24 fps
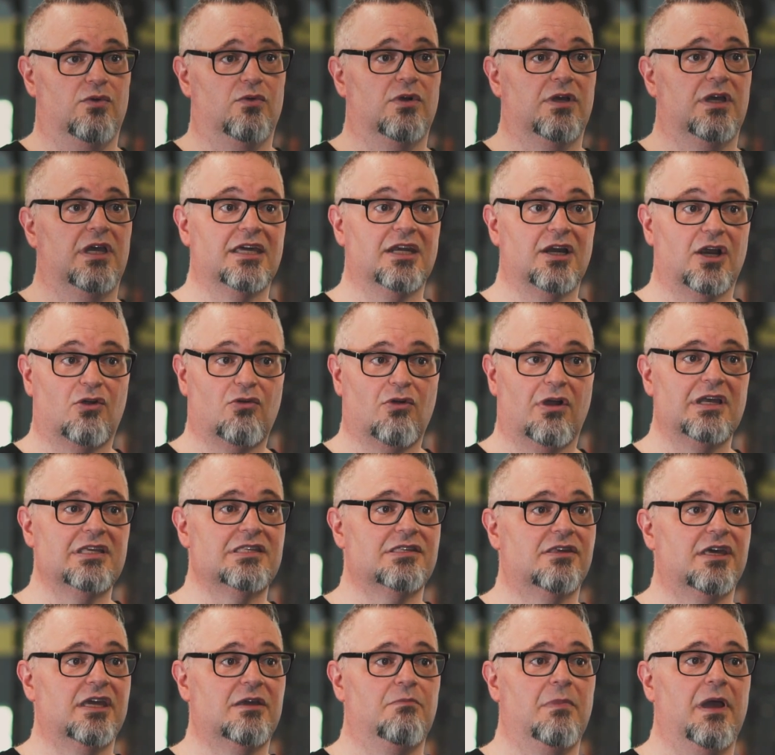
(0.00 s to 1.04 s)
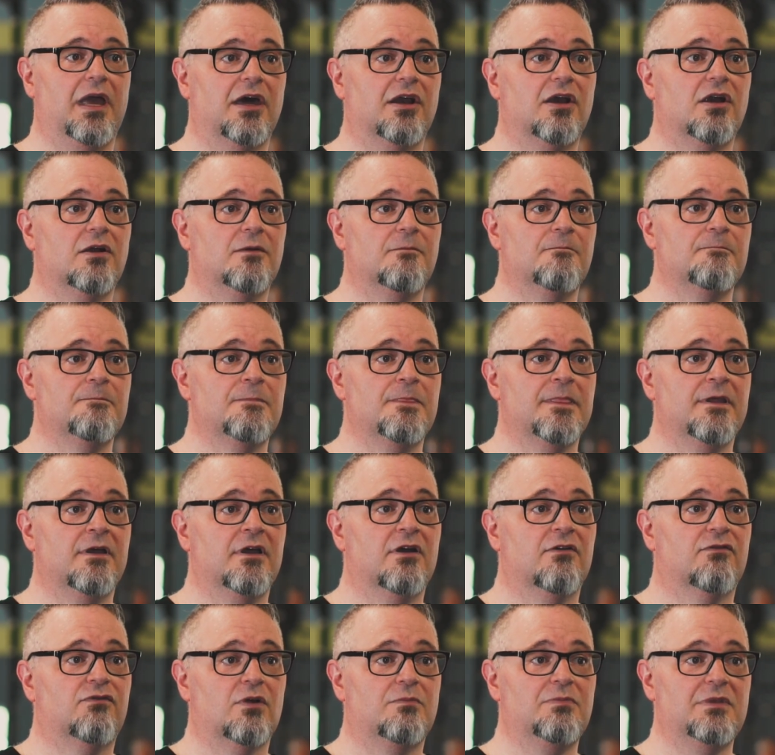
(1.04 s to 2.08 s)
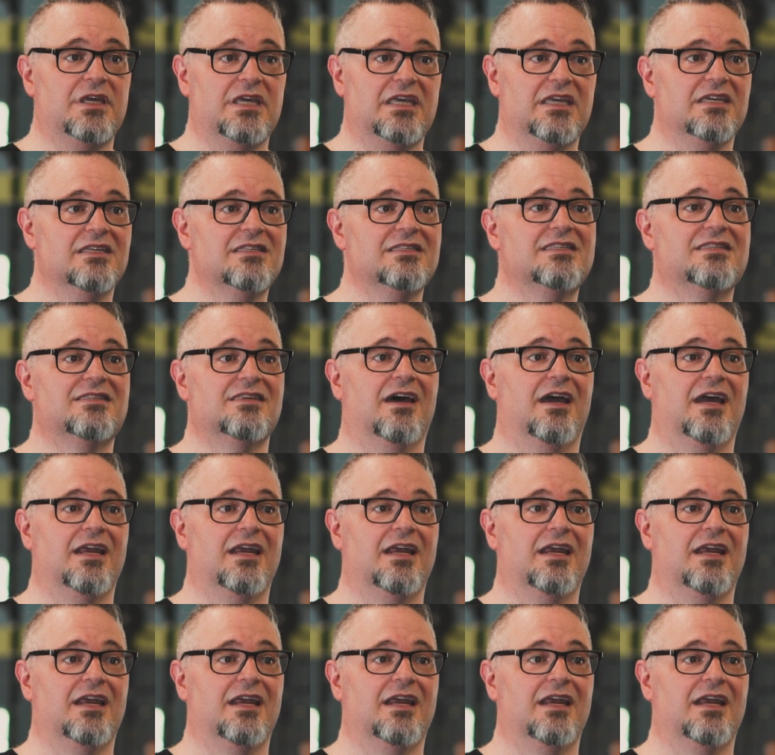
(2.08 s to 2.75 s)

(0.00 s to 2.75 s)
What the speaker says: in a Christ-like manner from the inside